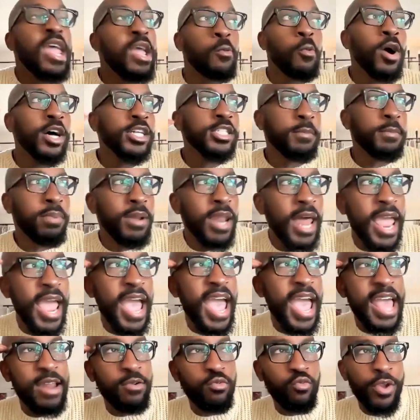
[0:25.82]
it was a play I
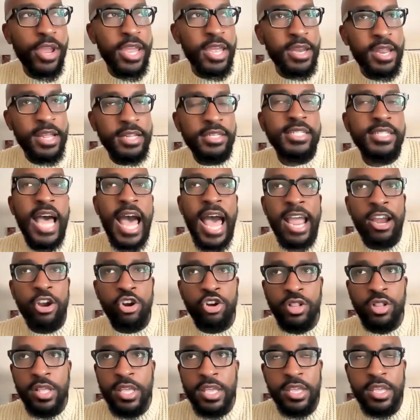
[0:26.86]
had written
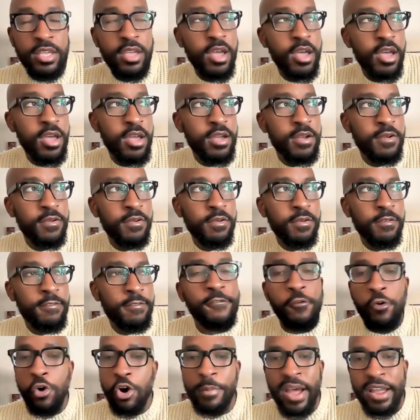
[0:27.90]
entirely
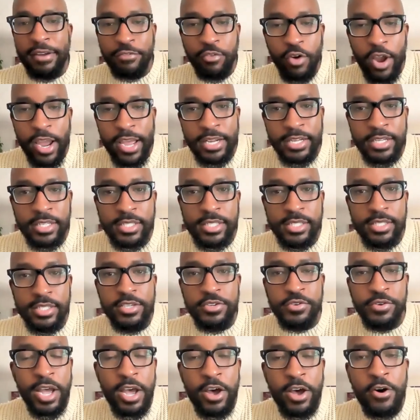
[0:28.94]
for my friends.
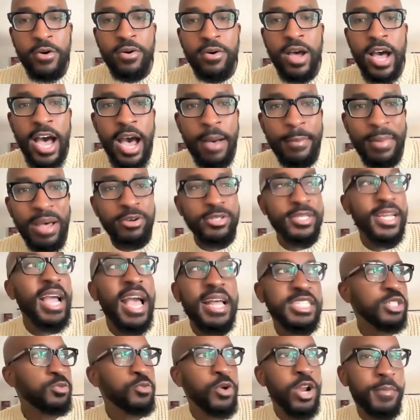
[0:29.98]
You know, um, I was like, I
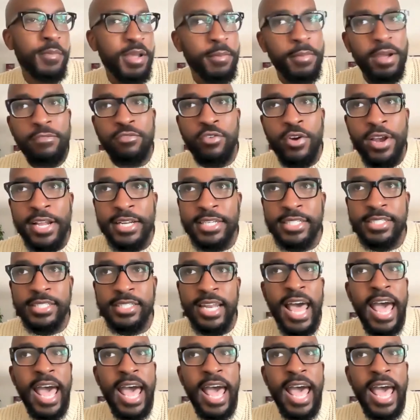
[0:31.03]
just want to make my friends